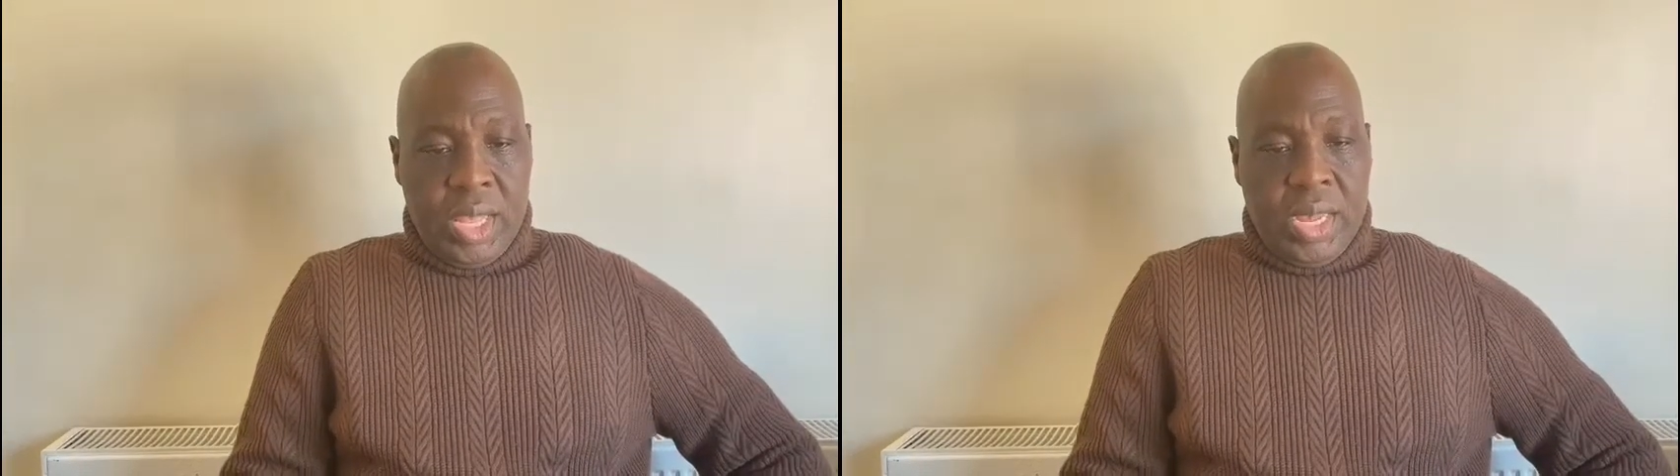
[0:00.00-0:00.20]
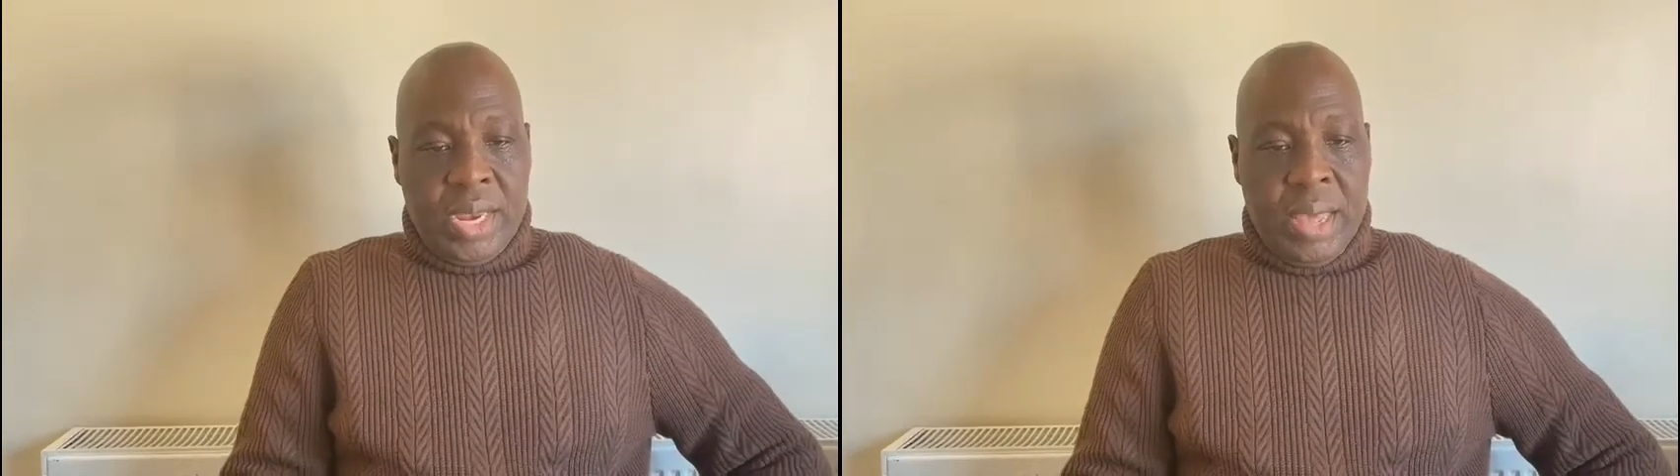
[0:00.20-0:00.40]

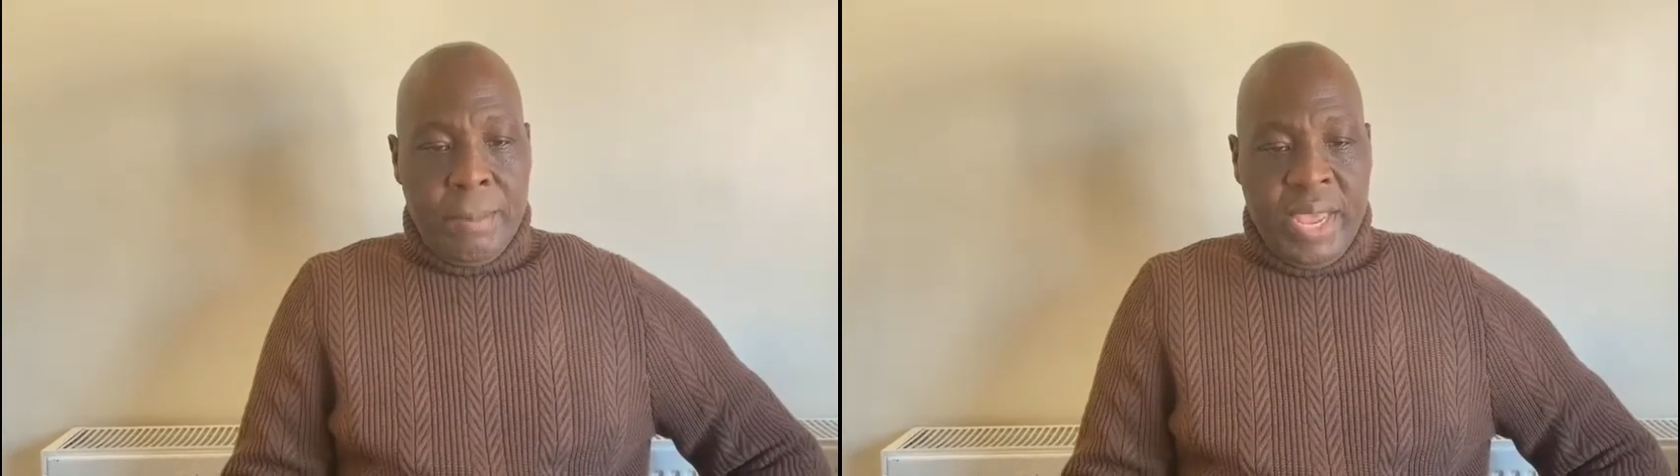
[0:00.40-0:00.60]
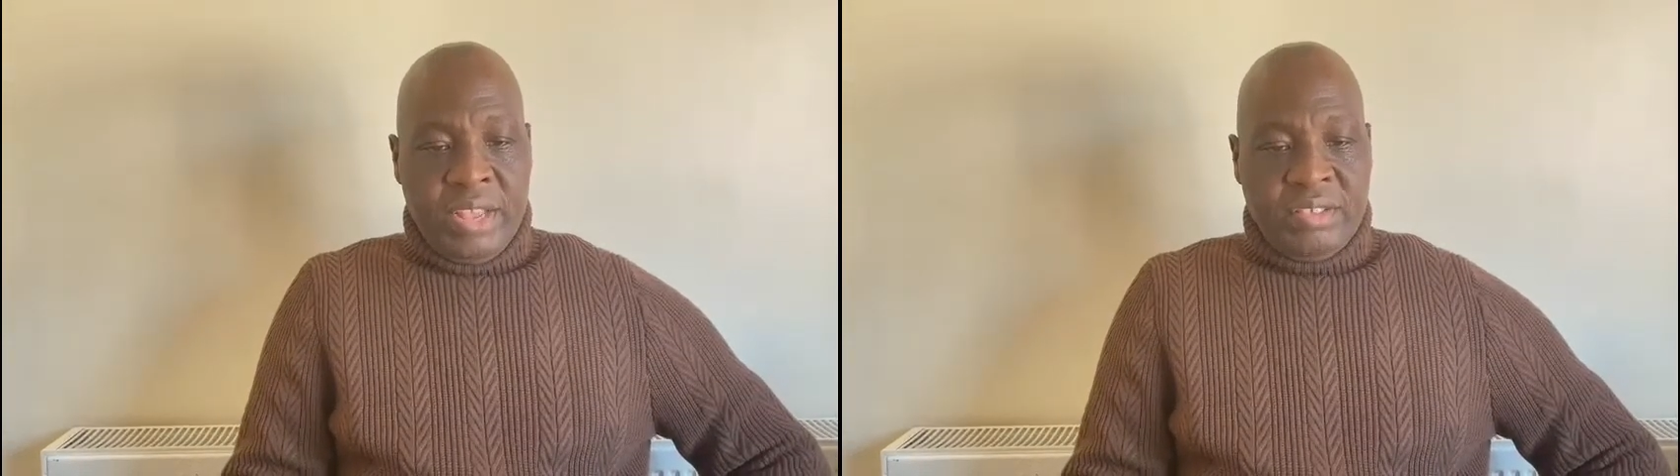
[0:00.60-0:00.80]
That
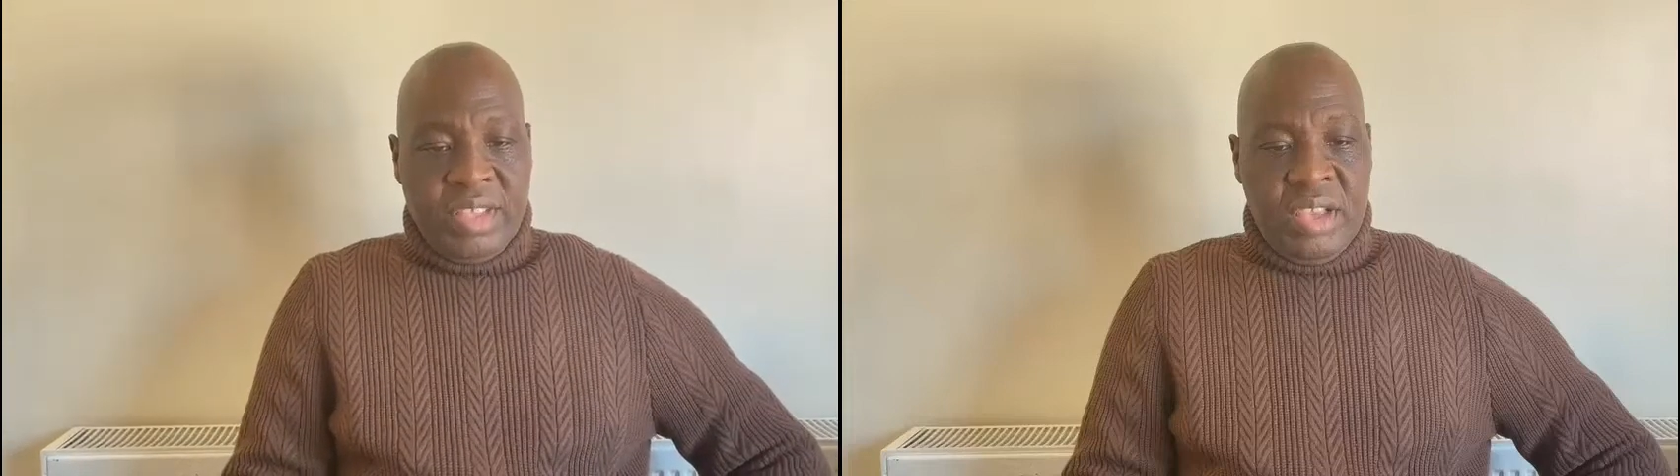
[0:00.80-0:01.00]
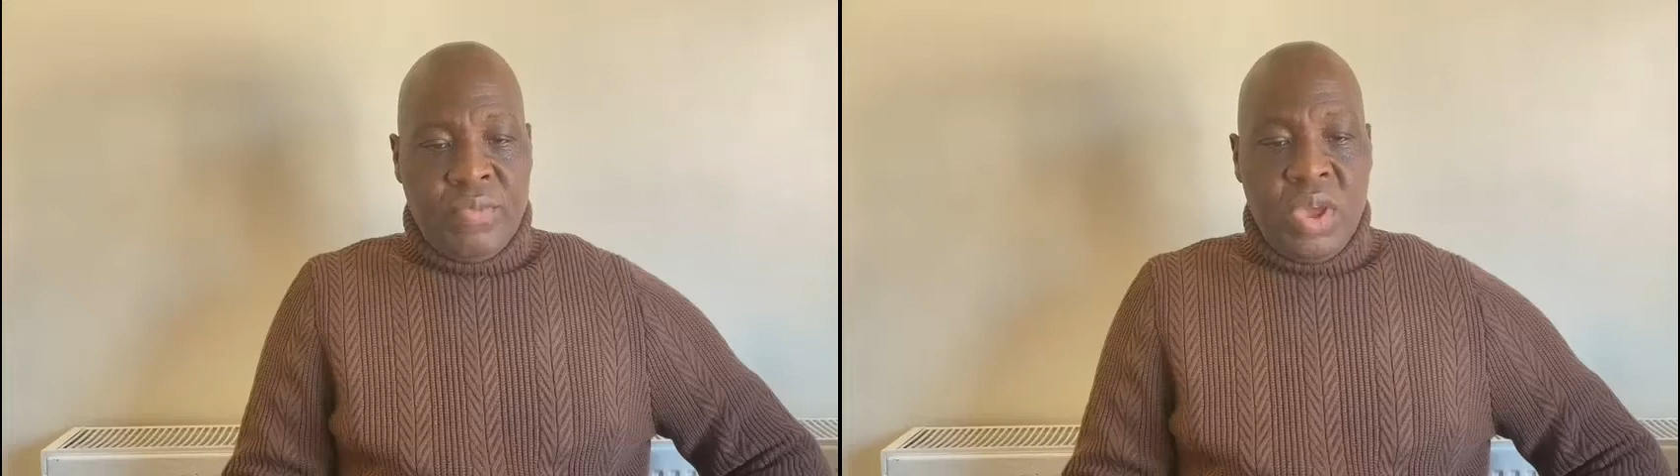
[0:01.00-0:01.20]

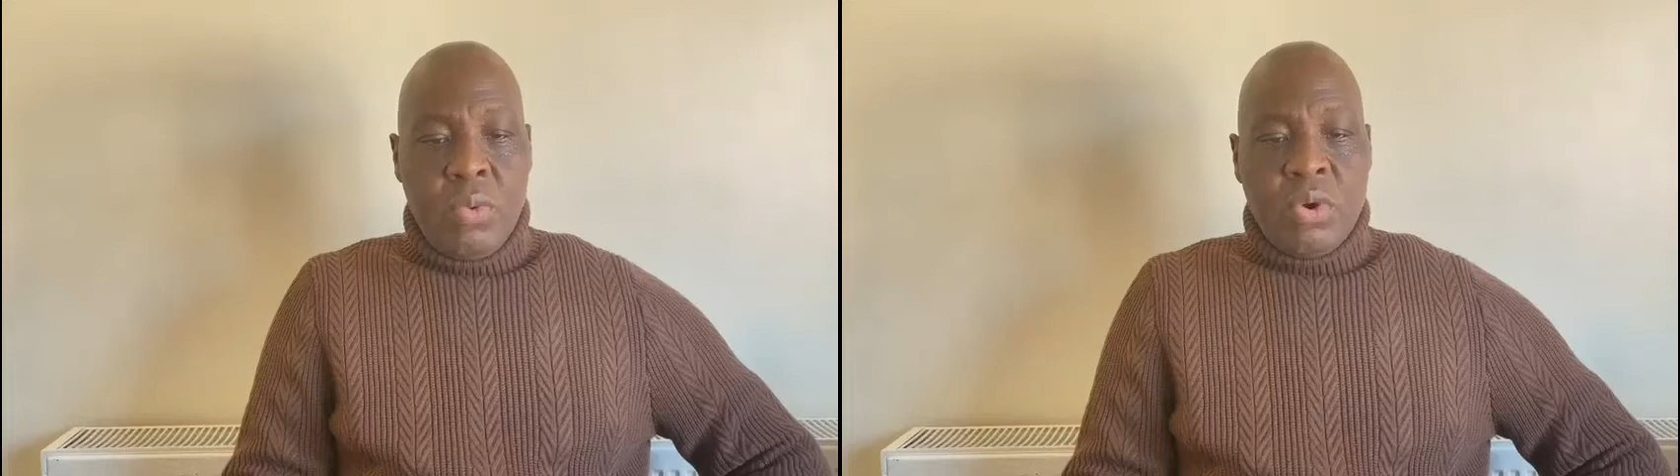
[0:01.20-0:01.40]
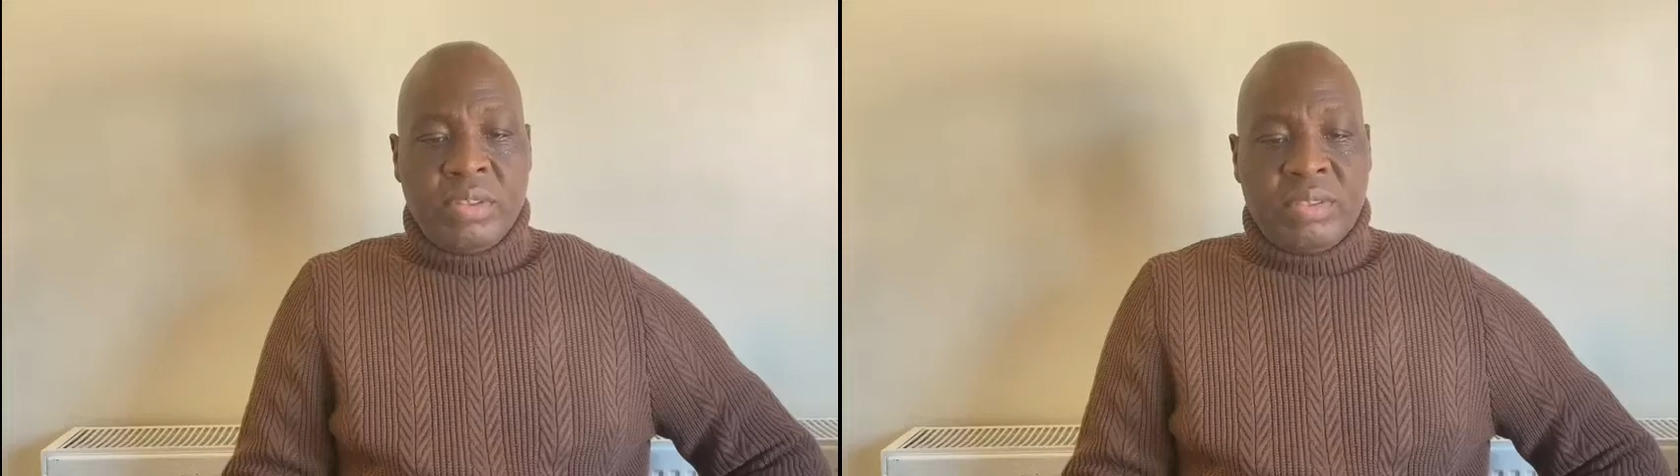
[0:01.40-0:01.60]
means if we
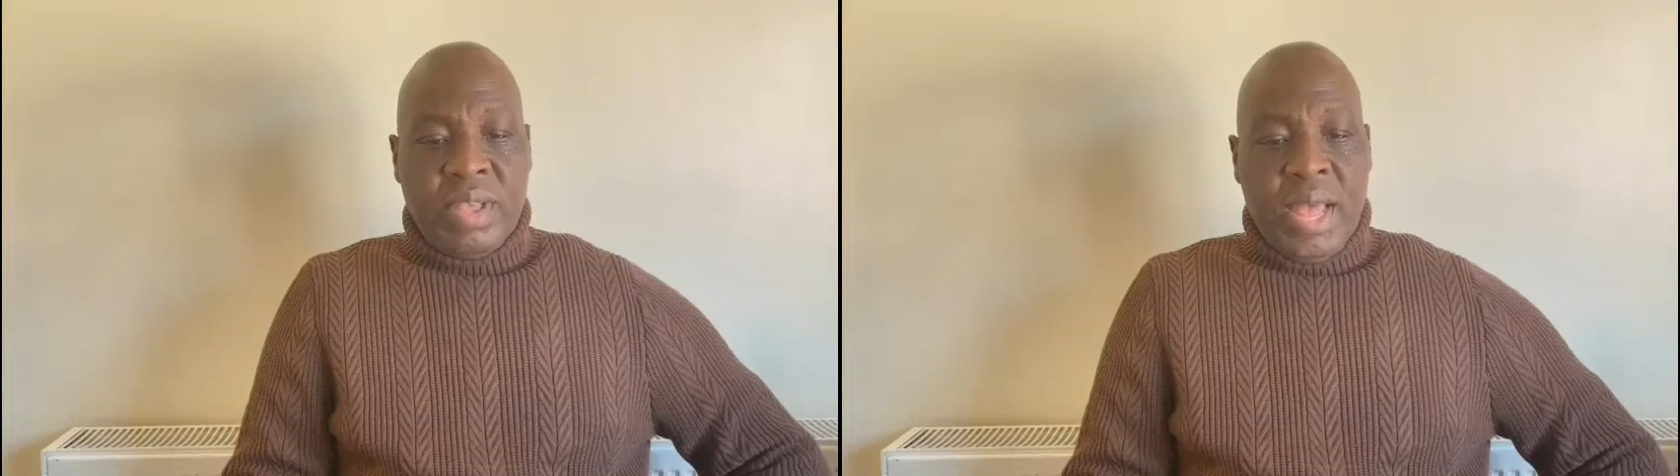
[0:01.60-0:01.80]
want